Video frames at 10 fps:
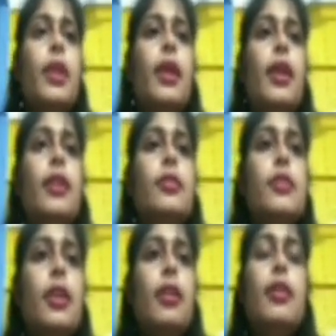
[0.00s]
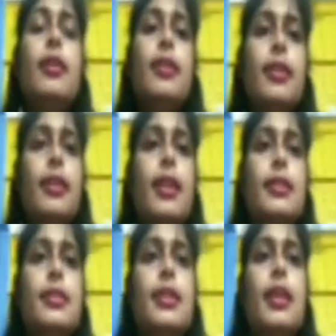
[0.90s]

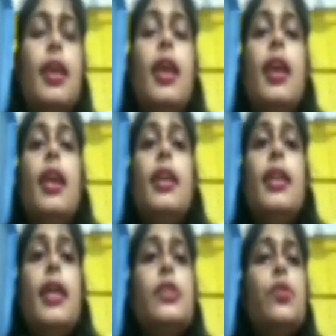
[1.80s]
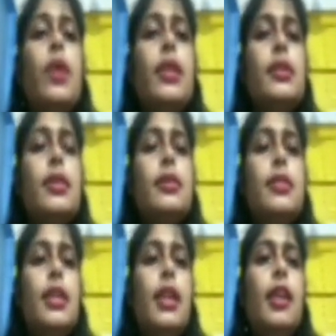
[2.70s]
international. Next one is the
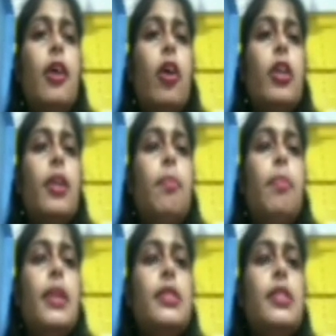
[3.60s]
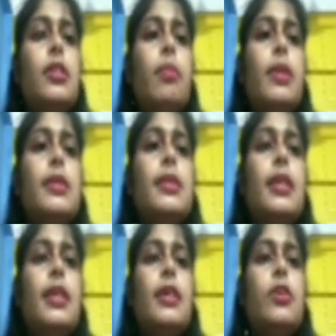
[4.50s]
D. On the basis of the
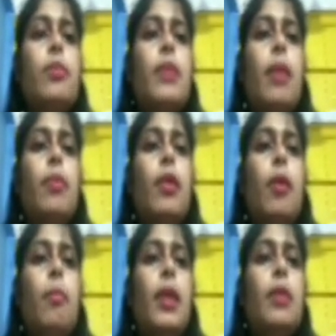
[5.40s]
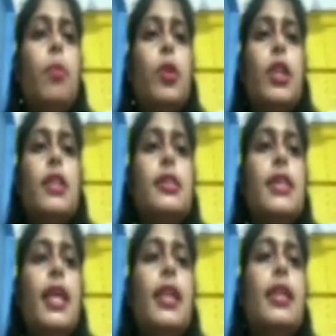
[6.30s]
status of development,
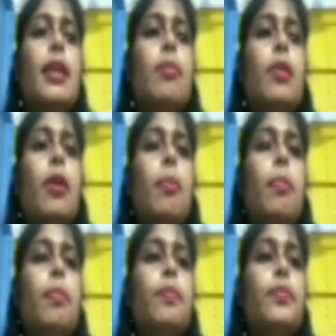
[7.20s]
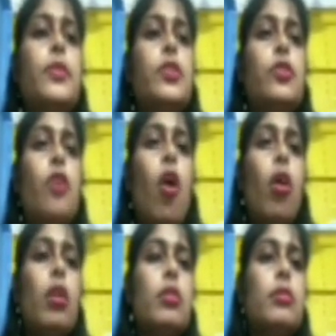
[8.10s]
potential, develop, stock
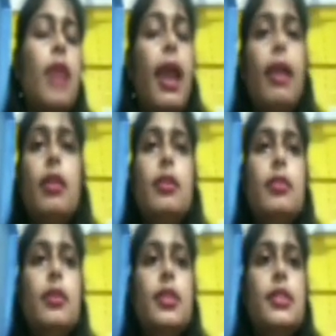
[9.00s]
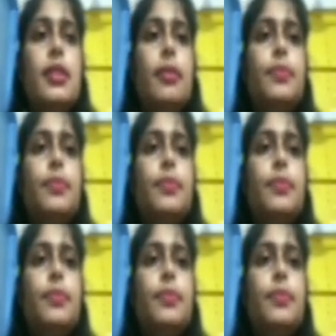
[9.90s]
and reserve.